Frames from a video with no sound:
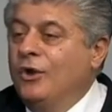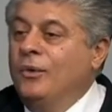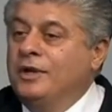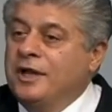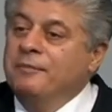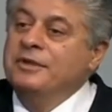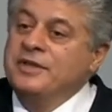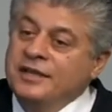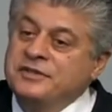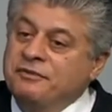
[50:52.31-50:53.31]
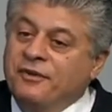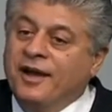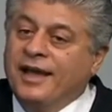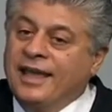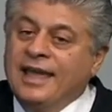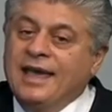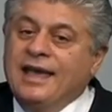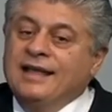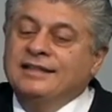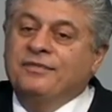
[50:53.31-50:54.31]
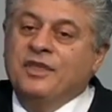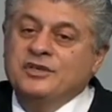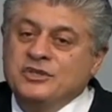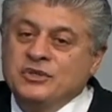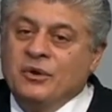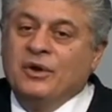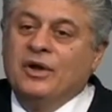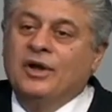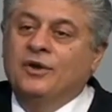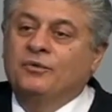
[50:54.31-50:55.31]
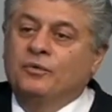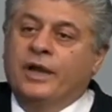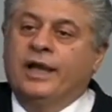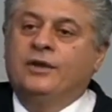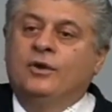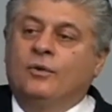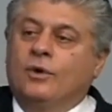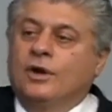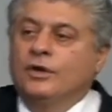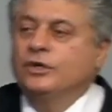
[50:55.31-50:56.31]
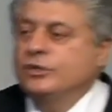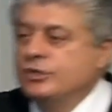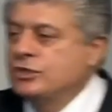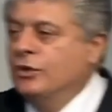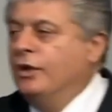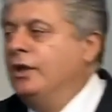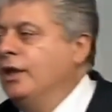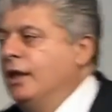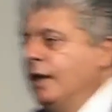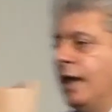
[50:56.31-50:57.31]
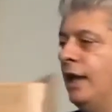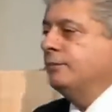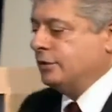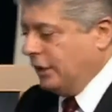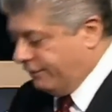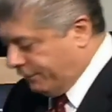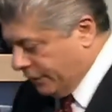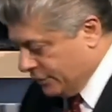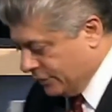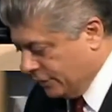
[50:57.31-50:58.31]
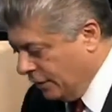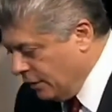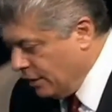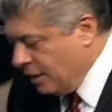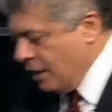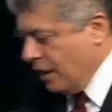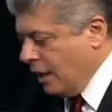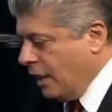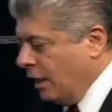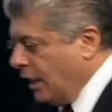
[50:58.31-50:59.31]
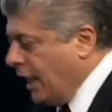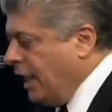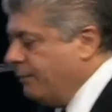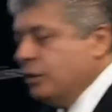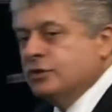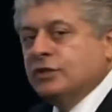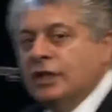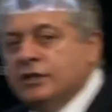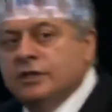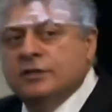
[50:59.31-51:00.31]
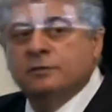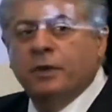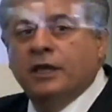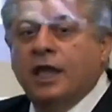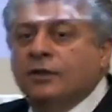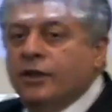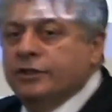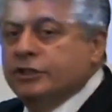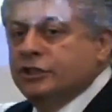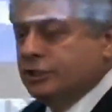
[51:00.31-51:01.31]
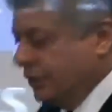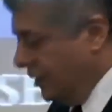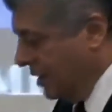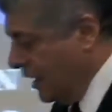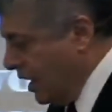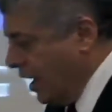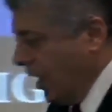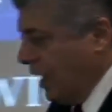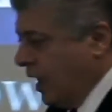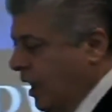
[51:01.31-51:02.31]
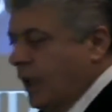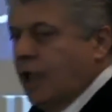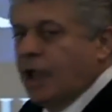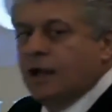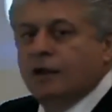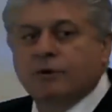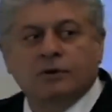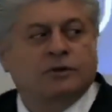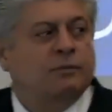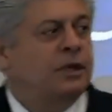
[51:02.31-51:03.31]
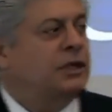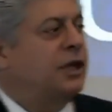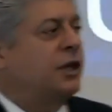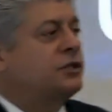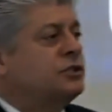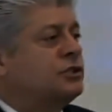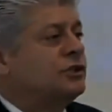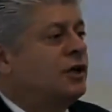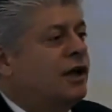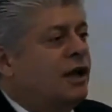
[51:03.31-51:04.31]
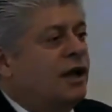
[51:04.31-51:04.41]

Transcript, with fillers: who would come and testify that they saw, read, or understood Abe's leaflets. Abe, you see, didn't speak English, and he wrote them in Yiddish.